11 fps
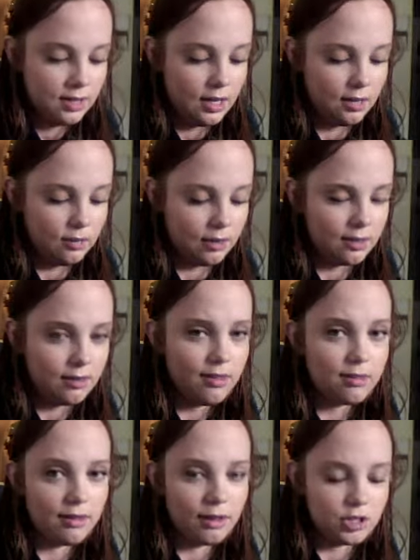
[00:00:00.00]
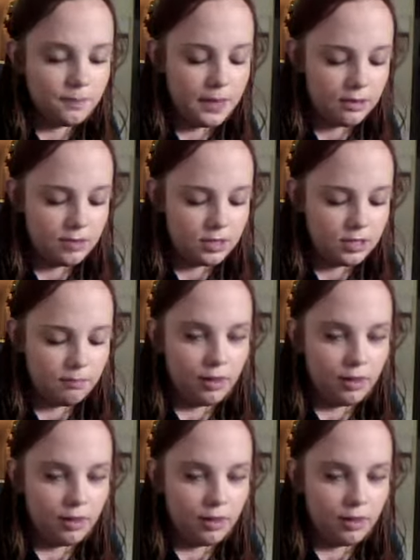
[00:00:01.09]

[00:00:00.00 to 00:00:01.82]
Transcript: Anyway, this is such a pigmented